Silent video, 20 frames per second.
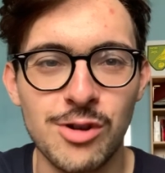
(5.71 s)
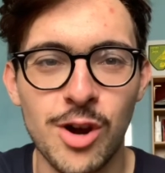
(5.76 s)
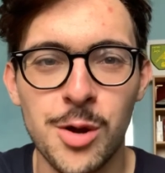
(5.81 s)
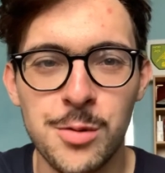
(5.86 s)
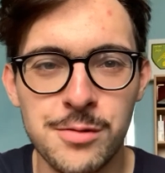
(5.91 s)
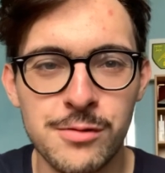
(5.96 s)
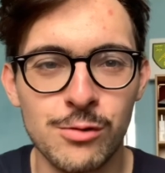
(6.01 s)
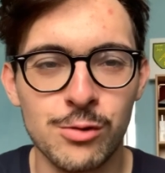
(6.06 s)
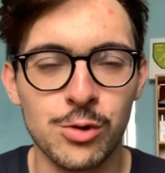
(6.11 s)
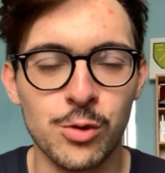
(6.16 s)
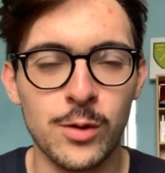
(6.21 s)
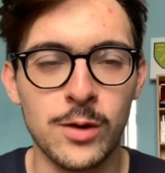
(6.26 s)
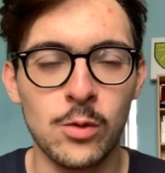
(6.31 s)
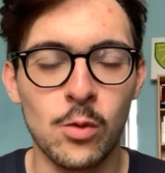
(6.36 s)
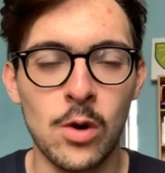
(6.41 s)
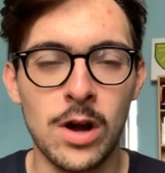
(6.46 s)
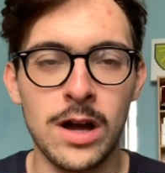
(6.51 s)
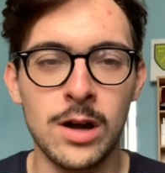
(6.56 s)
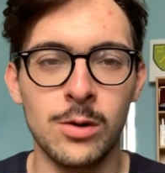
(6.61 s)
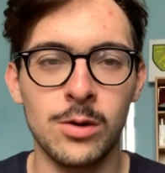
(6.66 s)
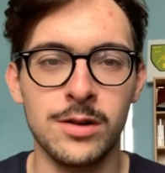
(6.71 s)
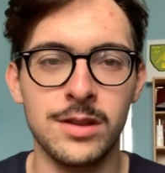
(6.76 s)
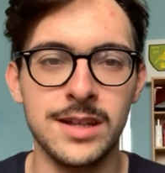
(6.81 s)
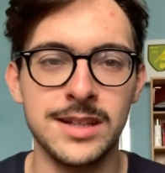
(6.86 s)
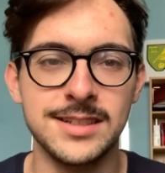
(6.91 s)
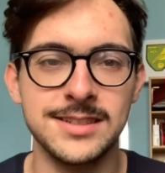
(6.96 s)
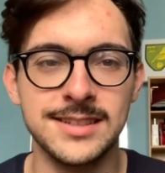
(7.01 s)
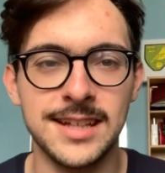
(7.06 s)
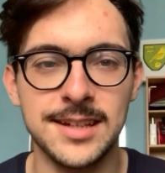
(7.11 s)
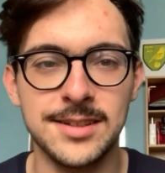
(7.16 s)
I hope you're all doing well on
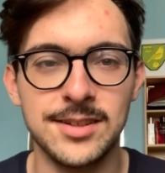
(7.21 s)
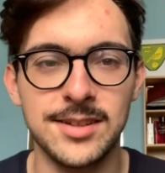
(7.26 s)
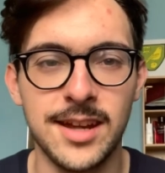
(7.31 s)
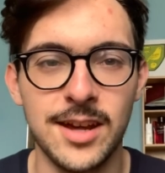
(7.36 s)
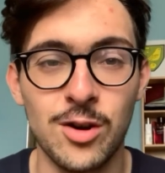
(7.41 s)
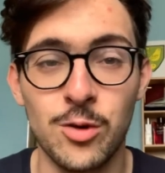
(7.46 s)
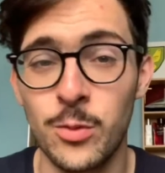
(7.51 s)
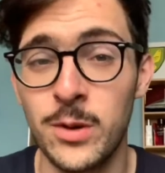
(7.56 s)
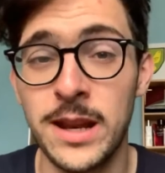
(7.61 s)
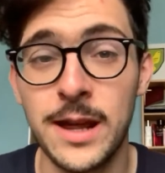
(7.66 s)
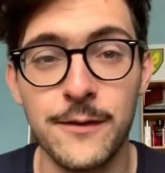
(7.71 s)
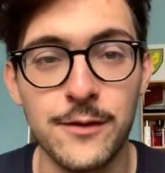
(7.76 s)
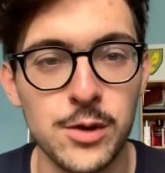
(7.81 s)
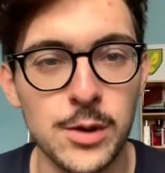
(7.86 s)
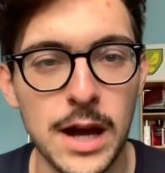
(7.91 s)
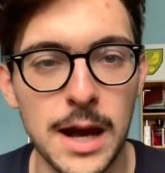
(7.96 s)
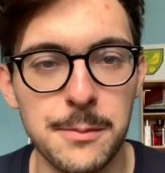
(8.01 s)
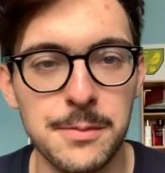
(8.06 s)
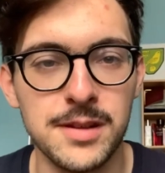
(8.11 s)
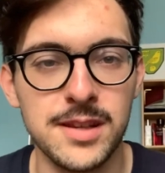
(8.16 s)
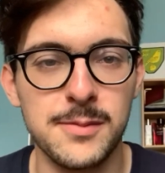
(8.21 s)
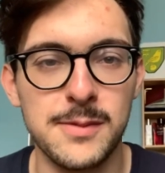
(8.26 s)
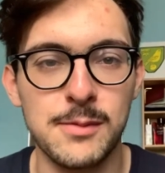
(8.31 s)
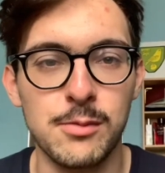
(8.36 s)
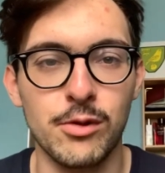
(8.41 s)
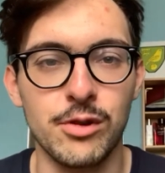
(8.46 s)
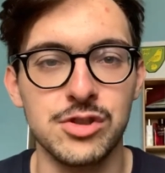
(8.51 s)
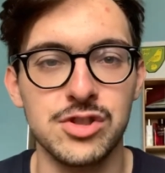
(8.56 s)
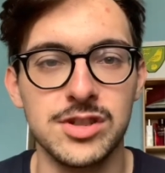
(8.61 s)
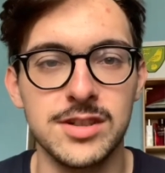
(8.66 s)
this Saturday or whenever you happen to be
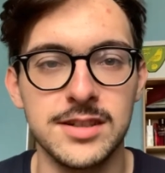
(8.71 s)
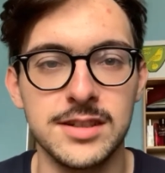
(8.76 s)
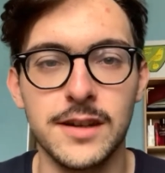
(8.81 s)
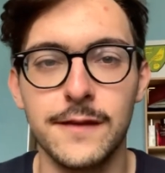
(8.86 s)
watching this.